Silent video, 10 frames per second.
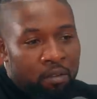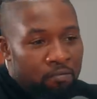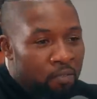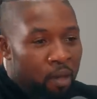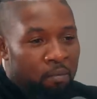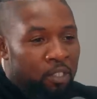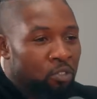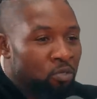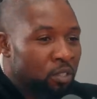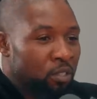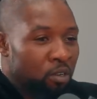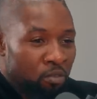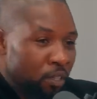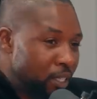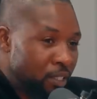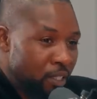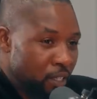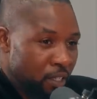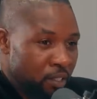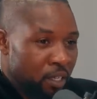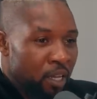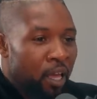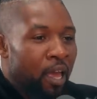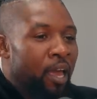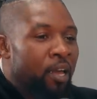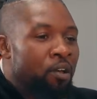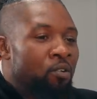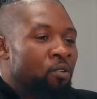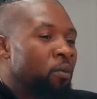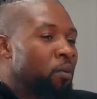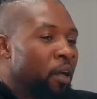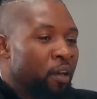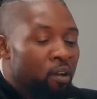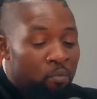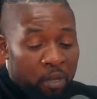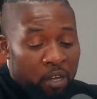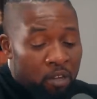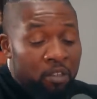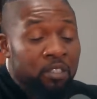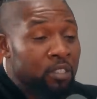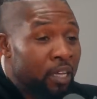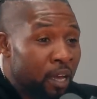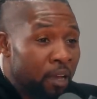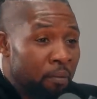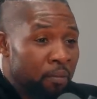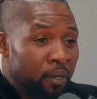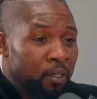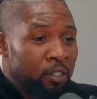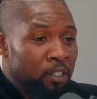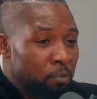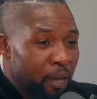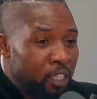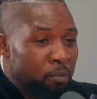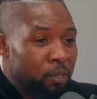of families who's gonna listen to this okay. and going and gonna be in your same space